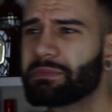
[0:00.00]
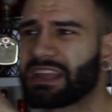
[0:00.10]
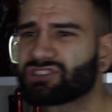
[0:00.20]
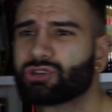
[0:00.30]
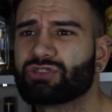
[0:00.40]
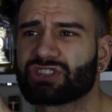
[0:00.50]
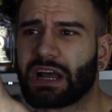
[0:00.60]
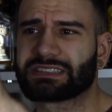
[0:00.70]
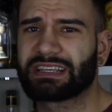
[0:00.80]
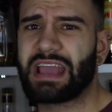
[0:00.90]
let me get 2
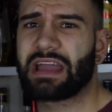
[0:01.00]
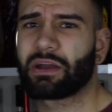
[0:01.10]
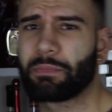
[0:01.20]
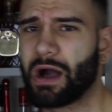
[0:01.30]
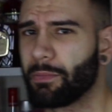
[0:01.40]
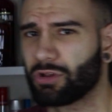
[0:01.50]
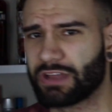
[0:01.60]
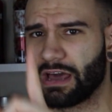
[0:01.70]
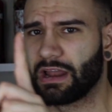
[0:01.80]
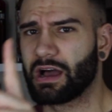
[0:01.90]
shots of Jager Bomb. Hold on,